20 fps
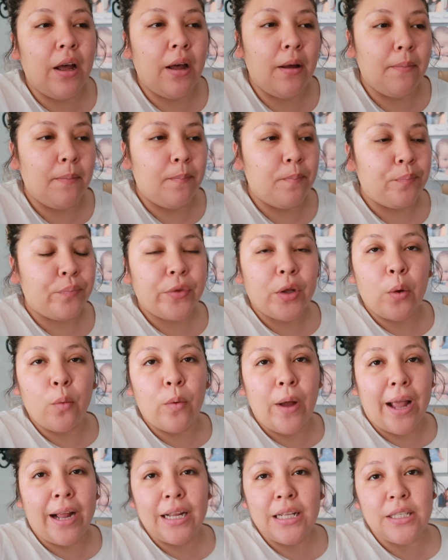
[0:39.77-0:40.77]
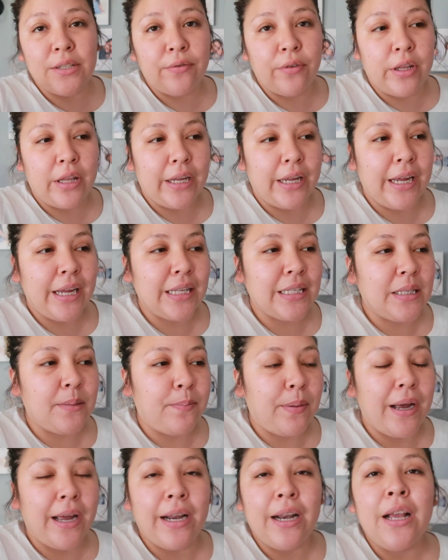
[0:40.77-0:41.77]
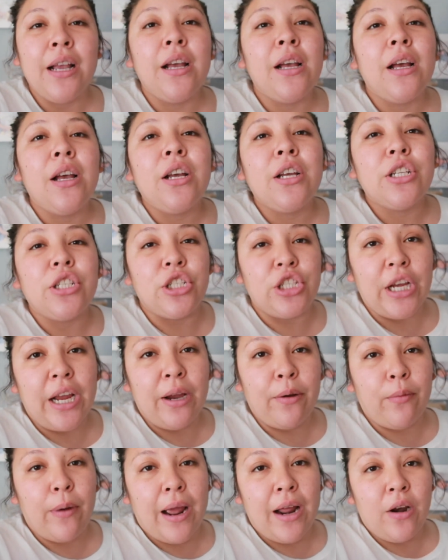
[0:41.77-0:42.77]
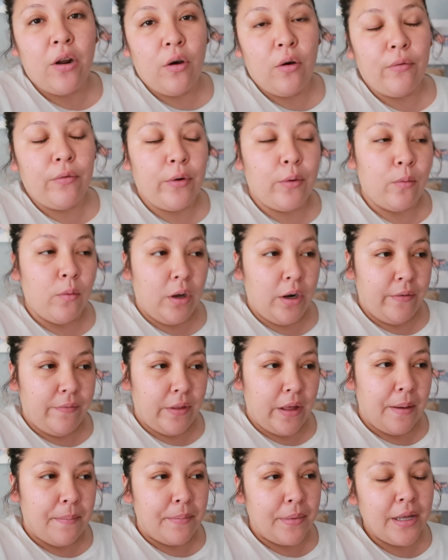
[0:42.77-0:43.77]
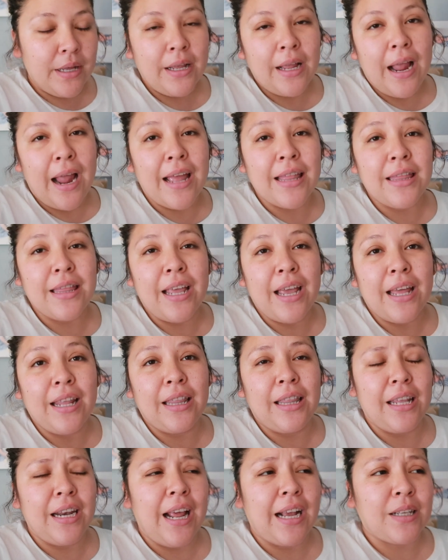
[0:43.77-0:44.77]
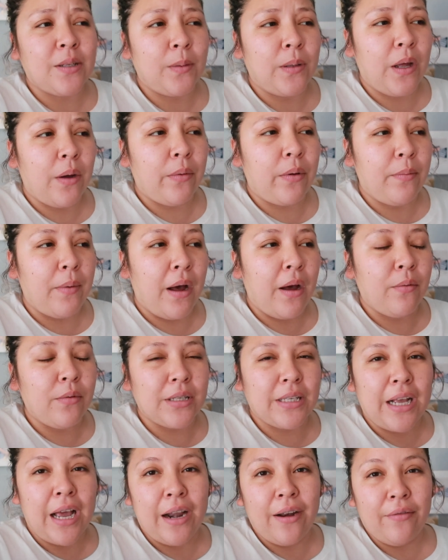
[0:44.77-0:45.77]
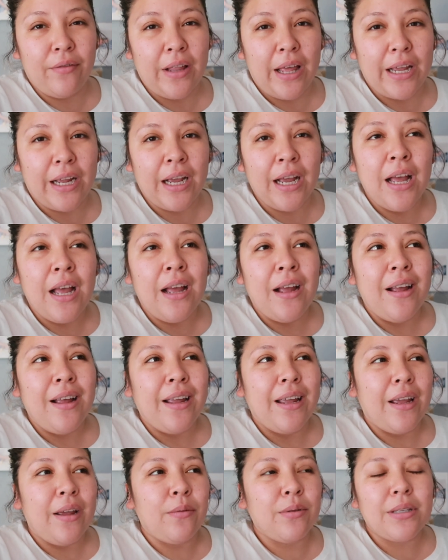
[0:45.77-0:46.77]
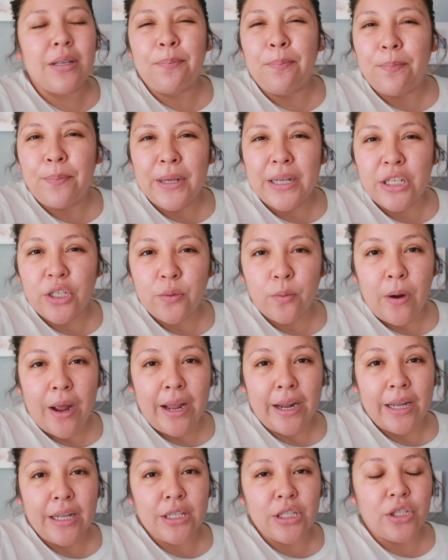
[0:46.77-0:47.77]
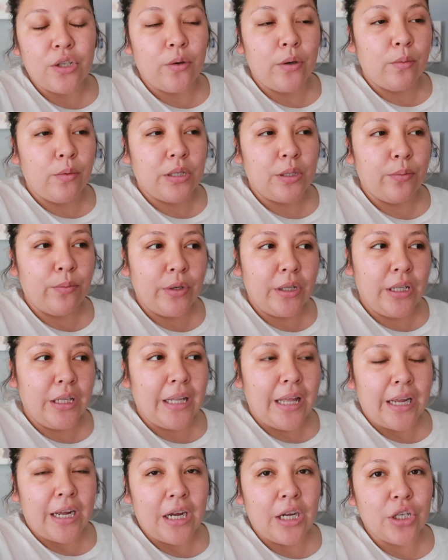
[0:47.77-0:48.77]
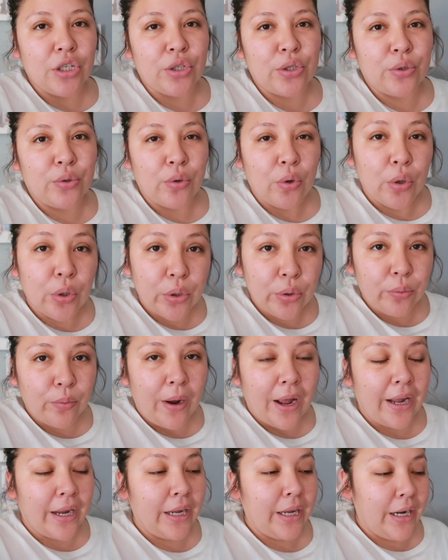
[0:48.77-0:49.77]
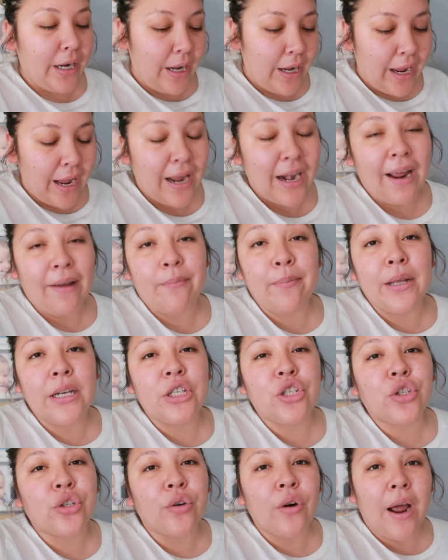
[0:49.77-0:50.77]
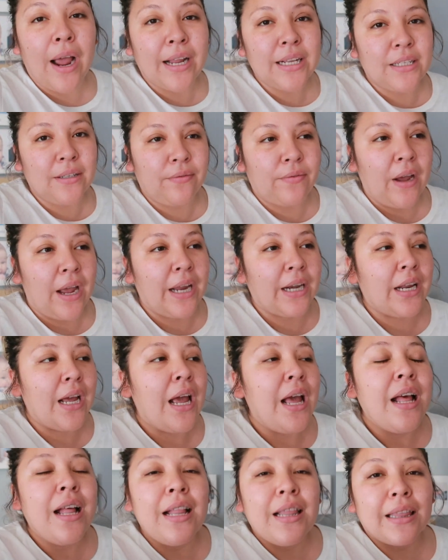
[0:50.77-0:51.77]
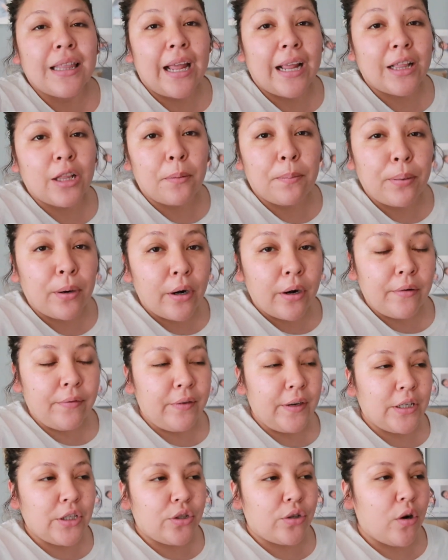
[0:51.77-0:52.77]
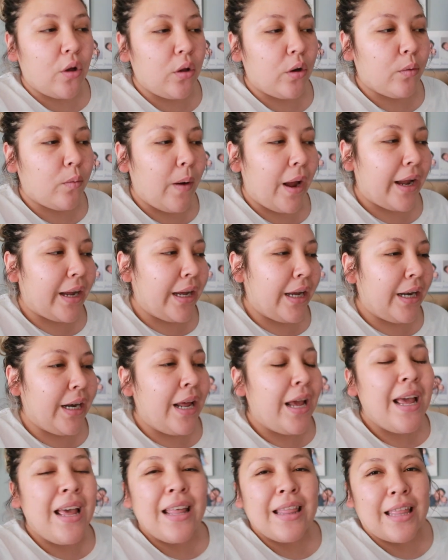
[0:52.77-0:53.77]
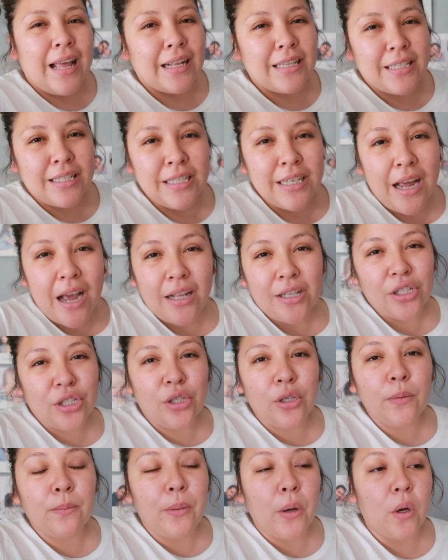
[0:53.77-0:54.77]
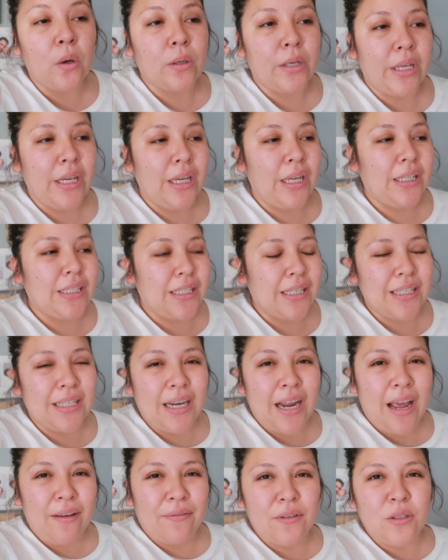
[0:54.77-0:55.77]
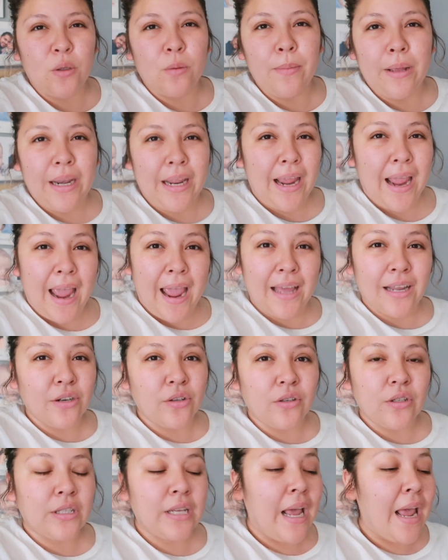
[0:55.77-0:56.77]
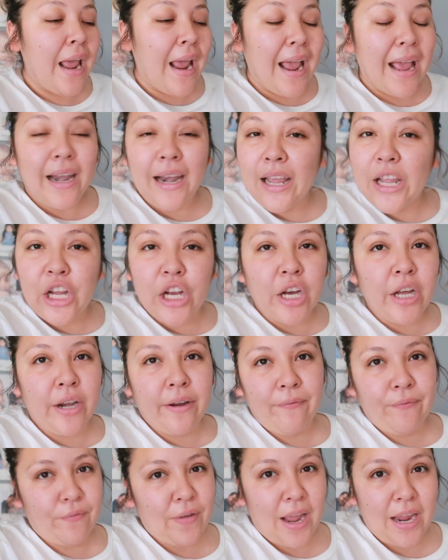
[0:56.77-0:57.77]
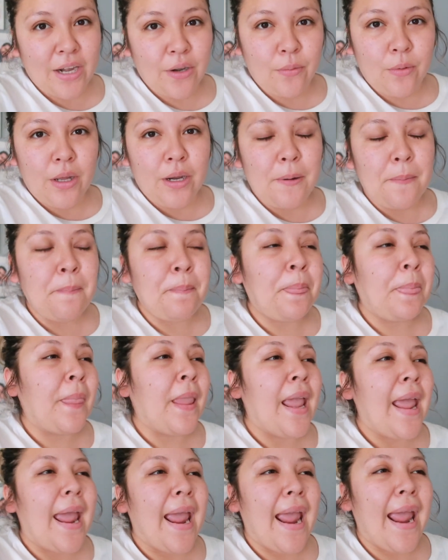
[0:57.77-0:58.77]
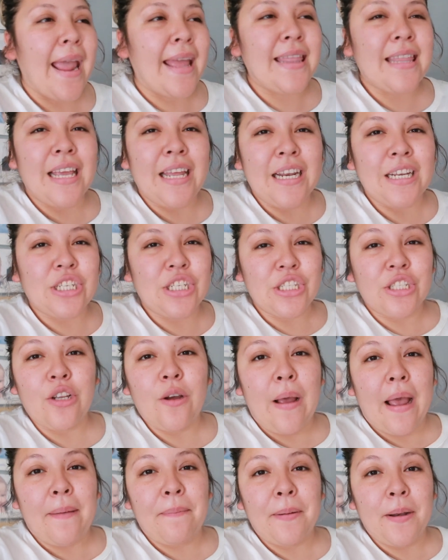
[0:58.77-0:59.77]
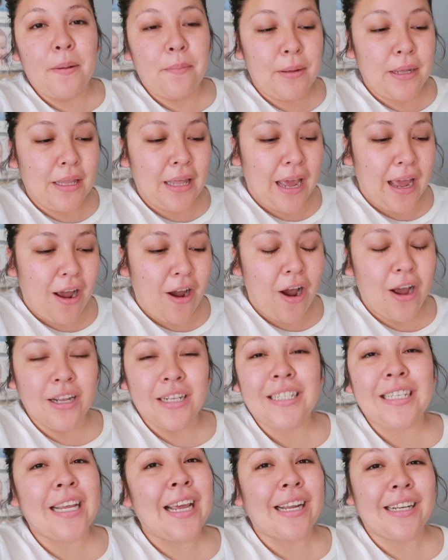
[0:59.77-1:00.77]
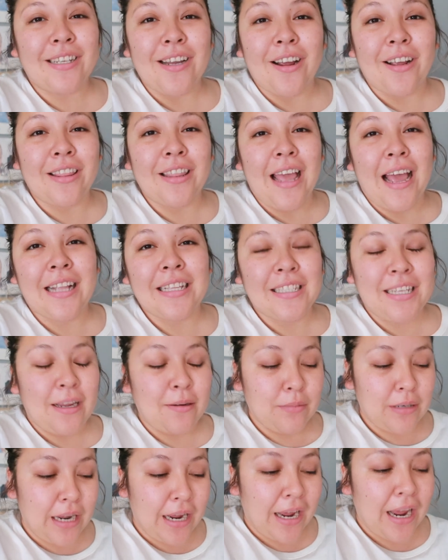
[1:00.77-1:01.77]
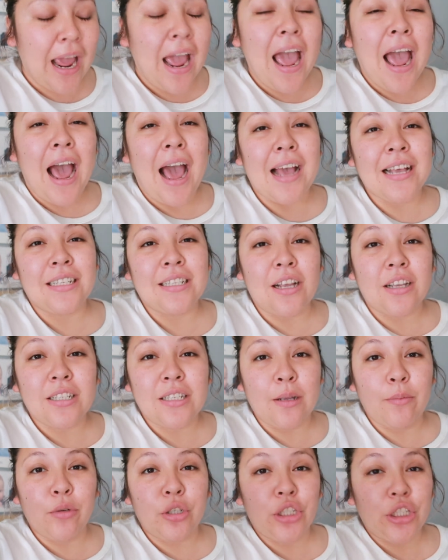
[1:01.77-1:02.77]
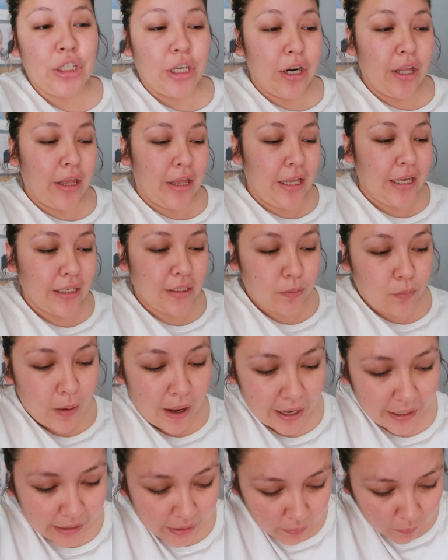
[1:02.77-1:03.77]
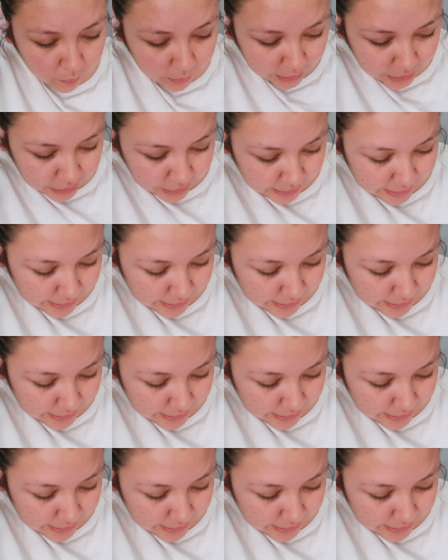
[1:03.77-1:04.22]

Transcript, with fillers: um wagons for the kids but Jay ran over one of them. And then the next one that we bought was kind of like, it was a beach wagon, so it wasn't really like a stroller wagon. And I've been trying to find like the perfect stroller wagon that's not too bulky, doesn't have too many handles, and I couldn't find one. Uh-huh. And then it just so happened to be that on TikTok that same day, I saw someone share this wagon, uh-huh. which